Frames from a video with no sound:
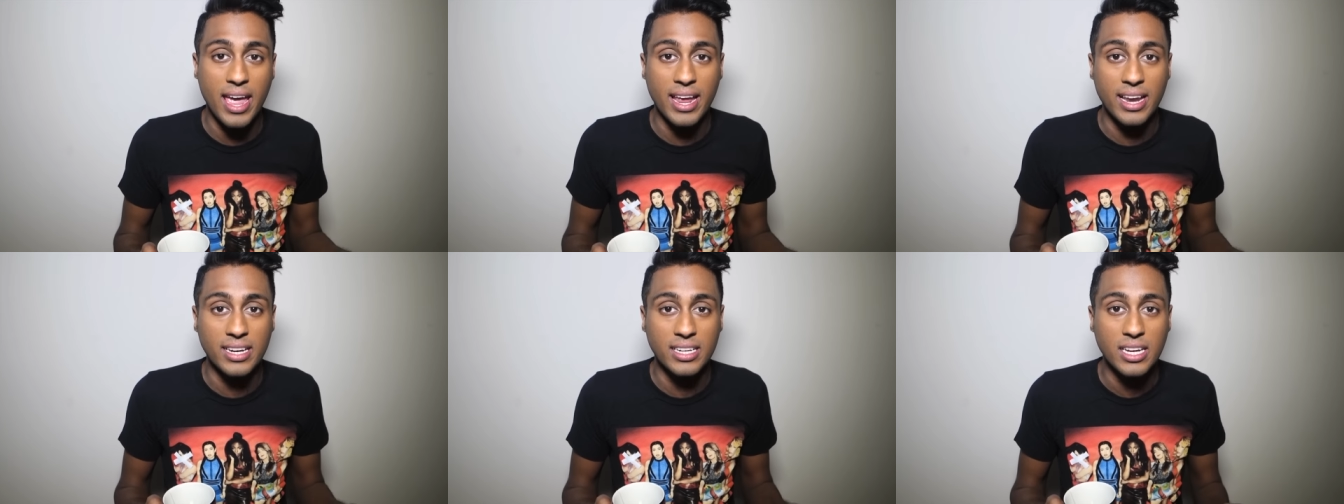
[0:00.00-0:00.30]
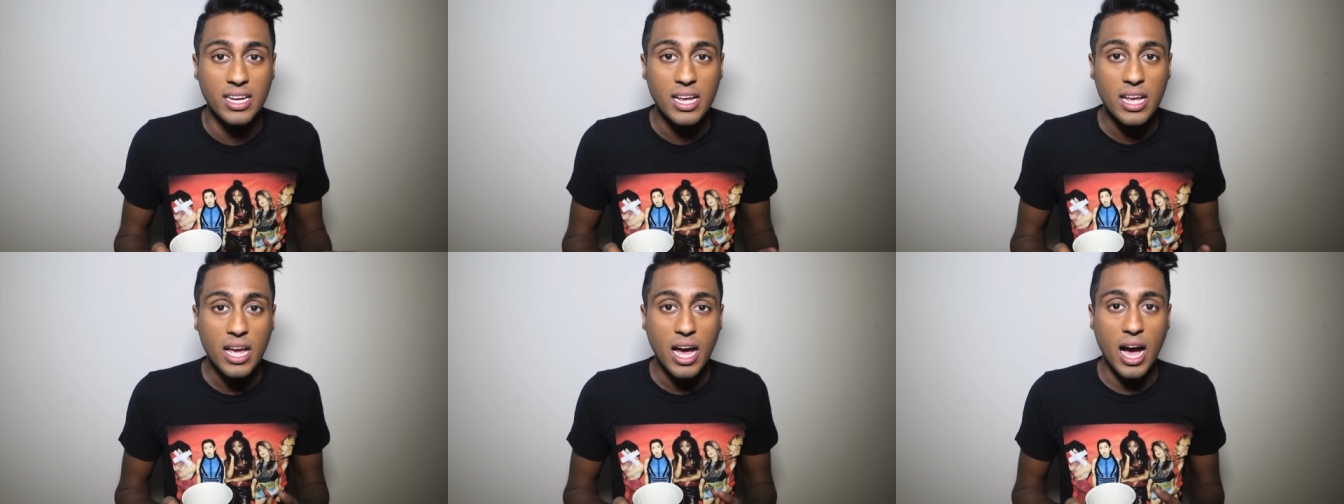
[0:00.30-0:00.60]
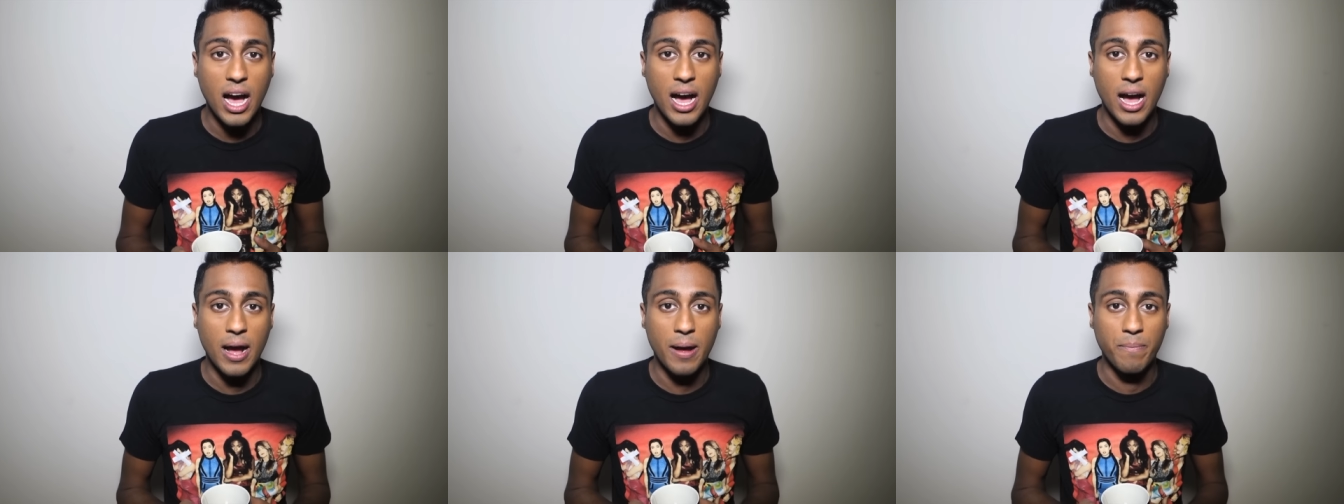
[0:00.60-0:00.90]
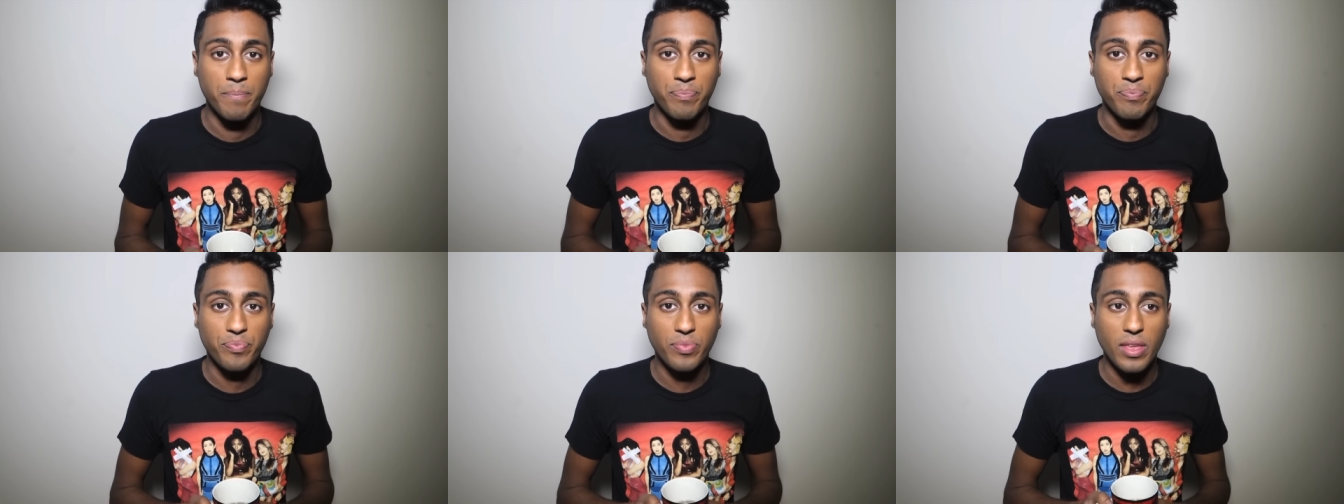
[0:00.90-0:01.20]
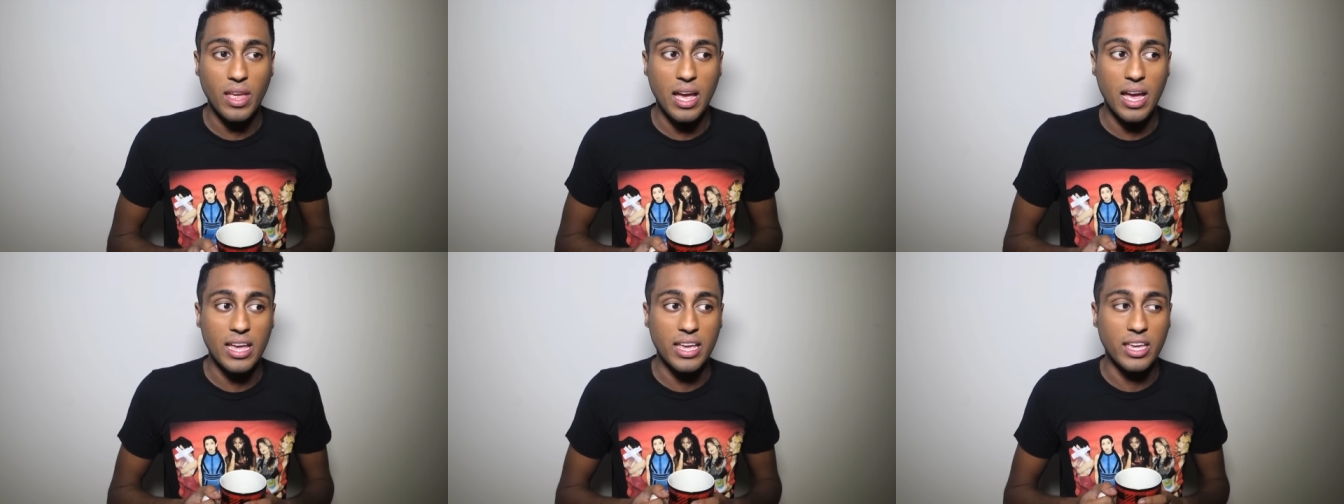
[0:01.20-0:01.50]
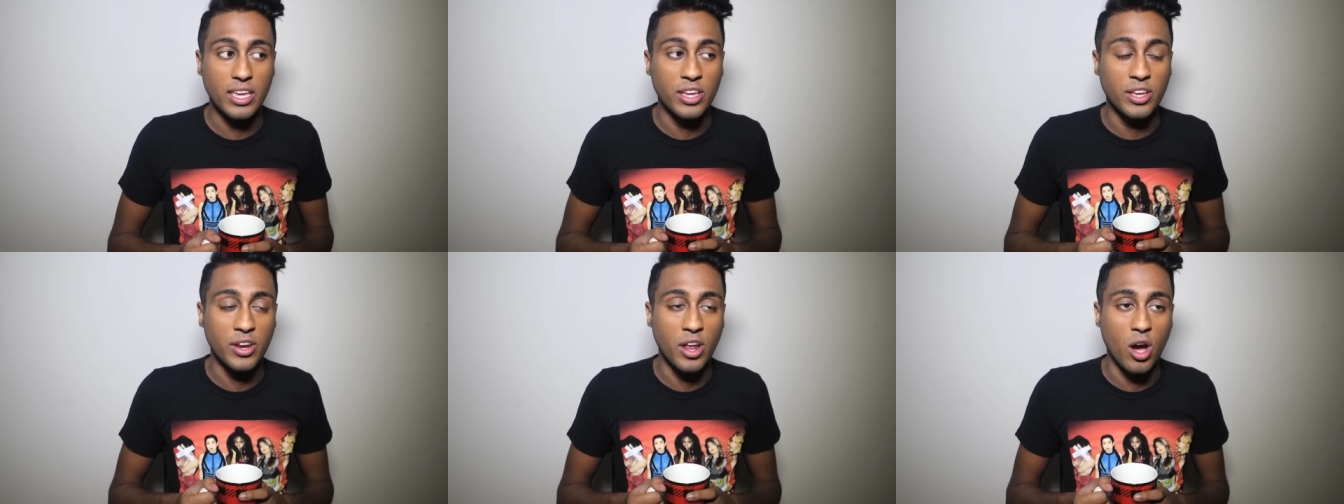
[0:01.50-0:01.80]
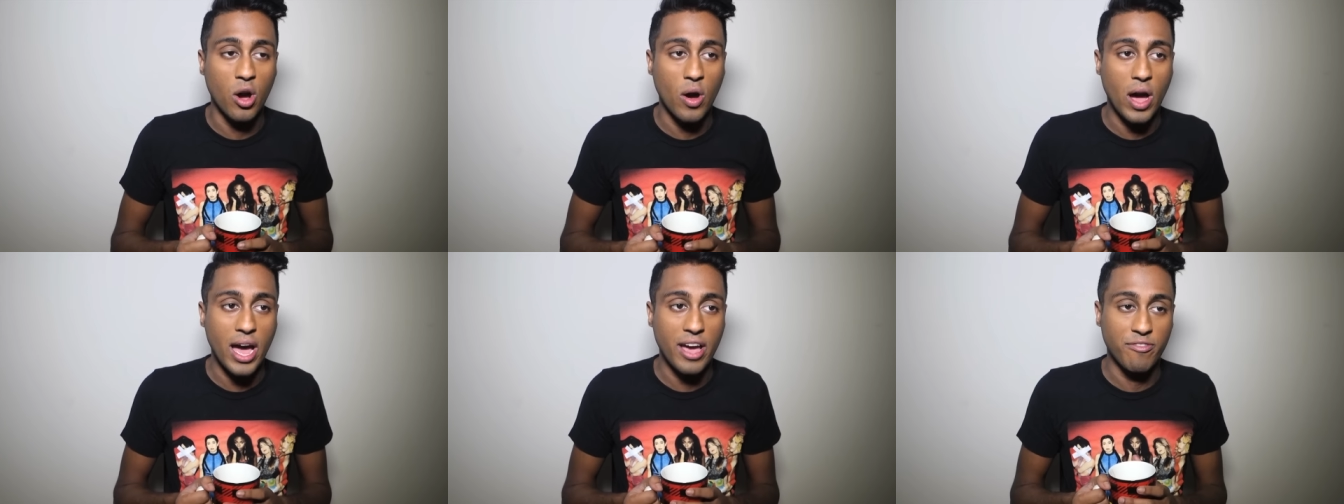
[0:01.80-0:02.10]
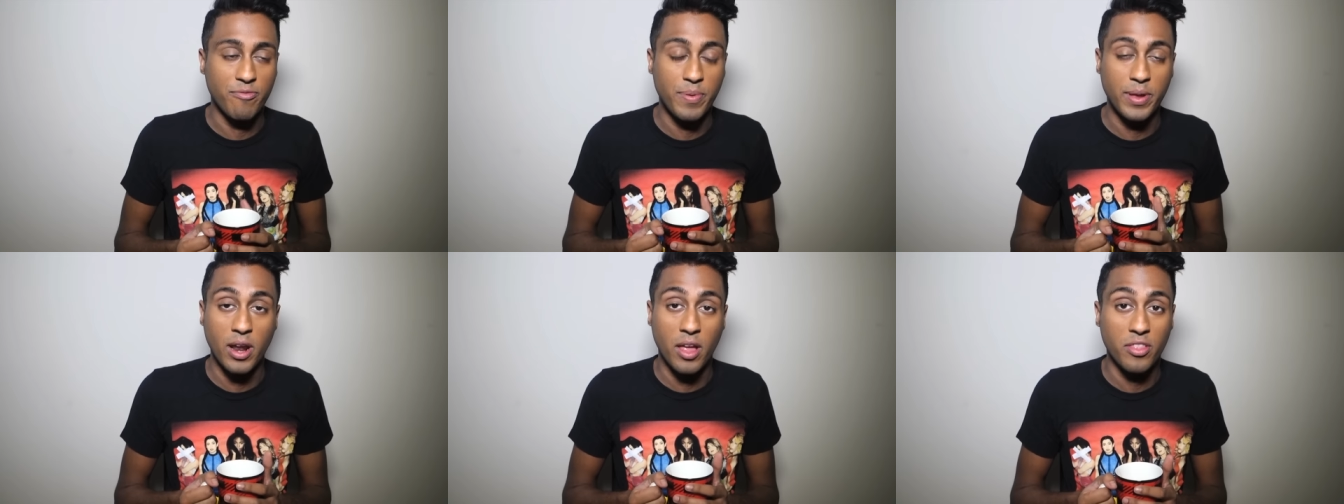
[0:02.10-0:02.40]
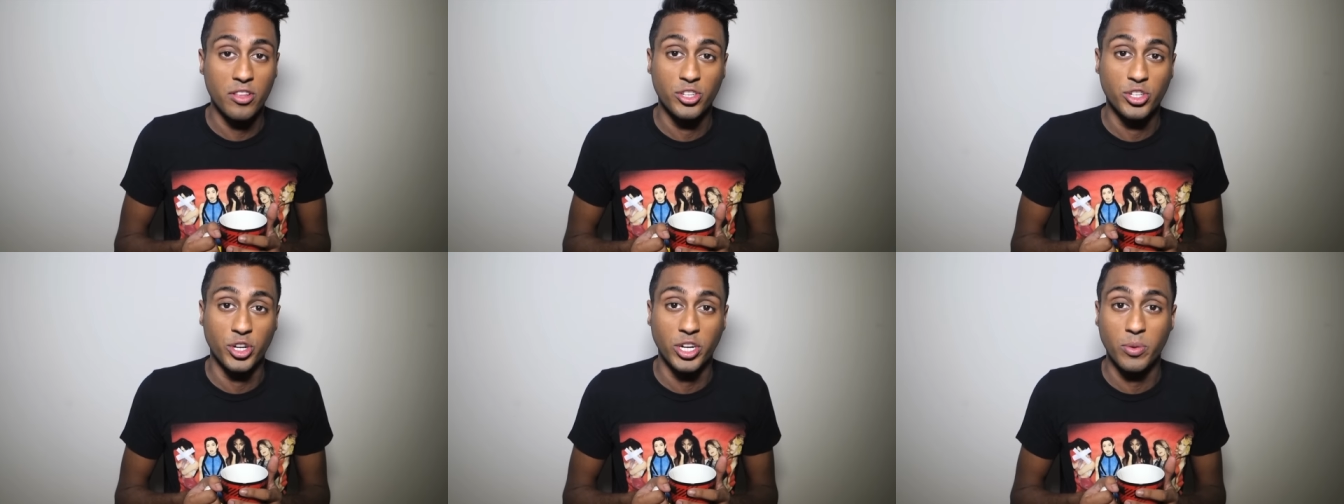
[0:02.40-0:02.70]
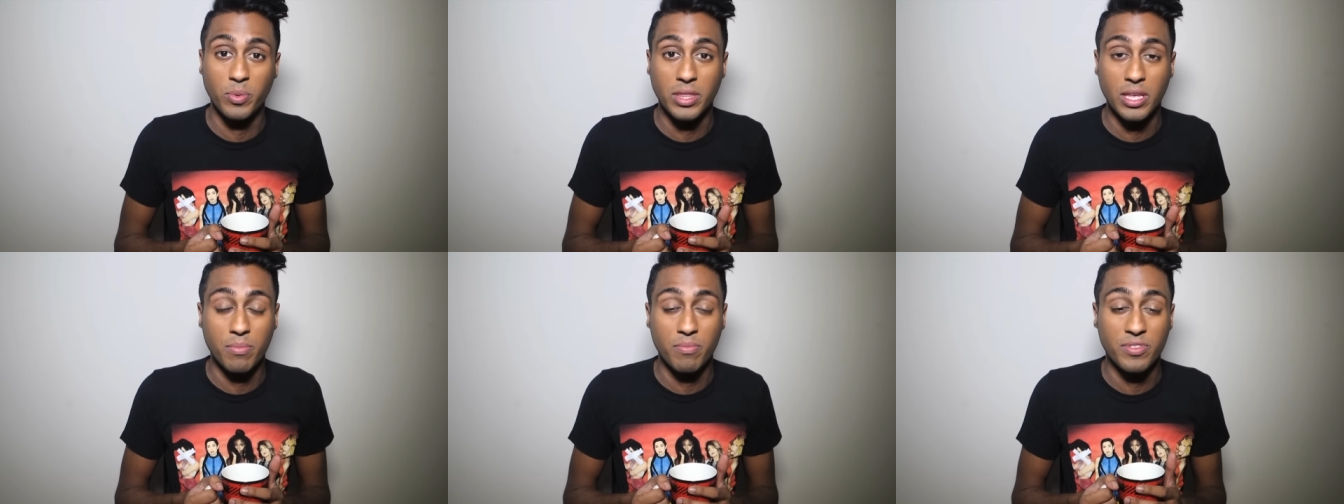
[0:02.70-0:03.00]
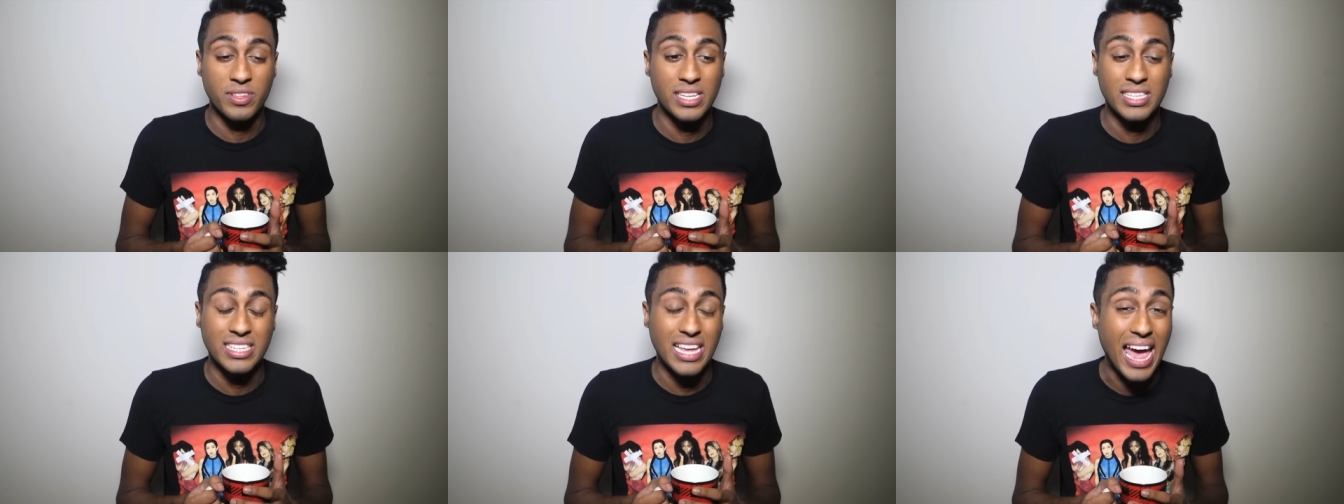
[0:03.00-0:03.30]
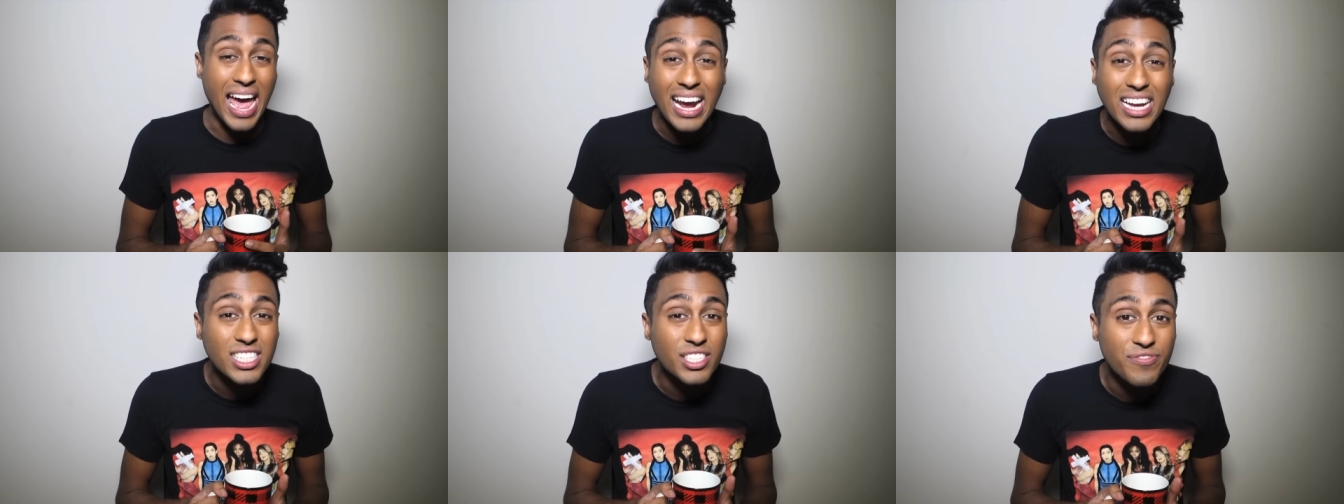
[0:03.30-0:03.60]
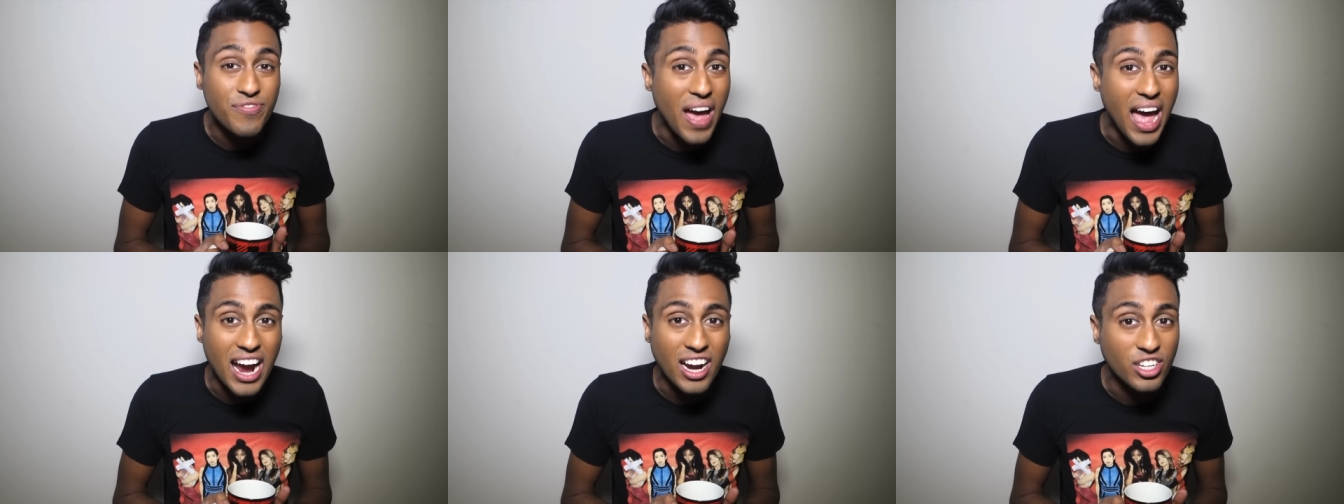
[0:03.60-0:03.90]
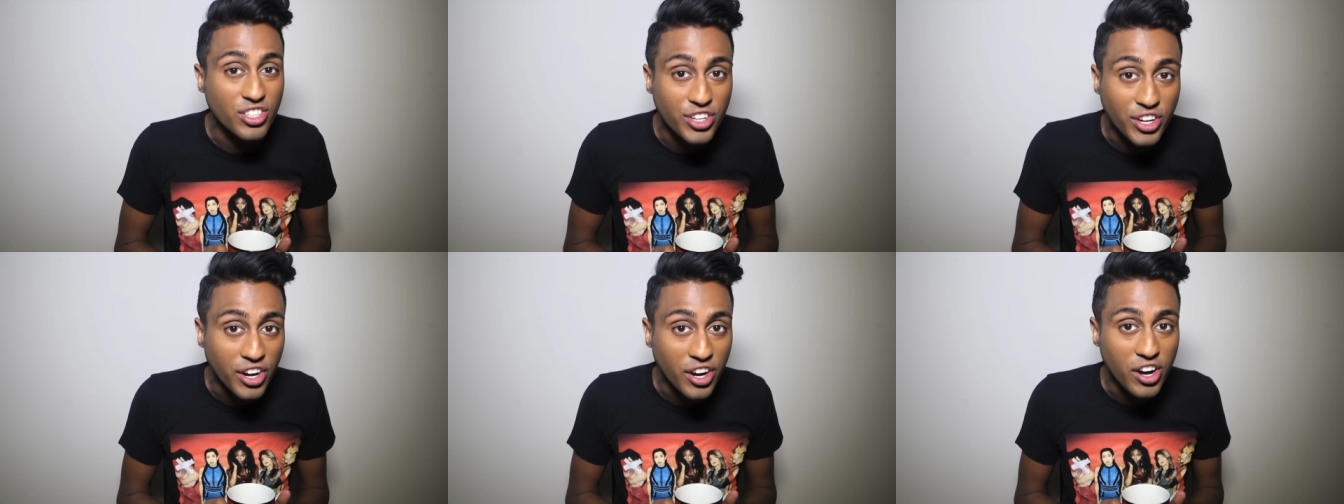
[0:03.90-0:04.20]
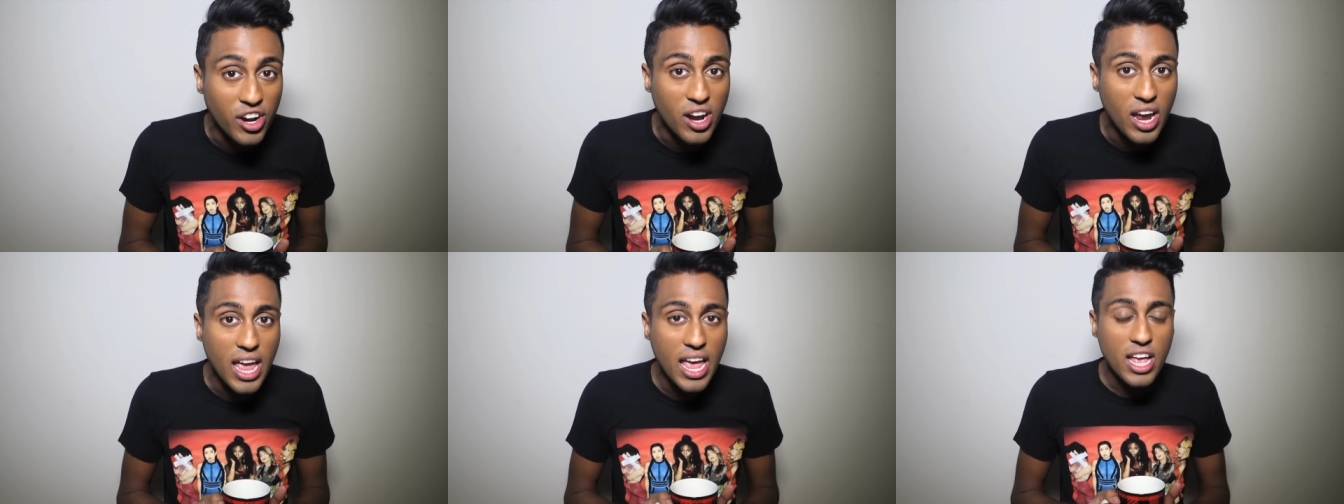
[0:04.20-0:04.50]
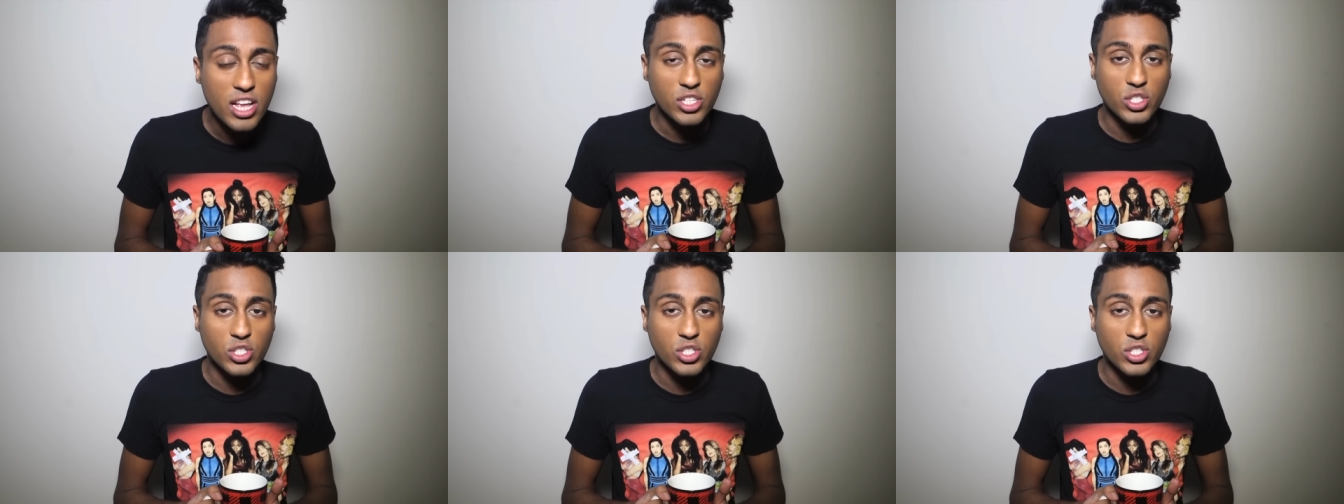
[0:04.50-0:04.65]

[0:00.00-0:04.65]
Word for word: And, um, you know, I've been on the journey with them since X Factor.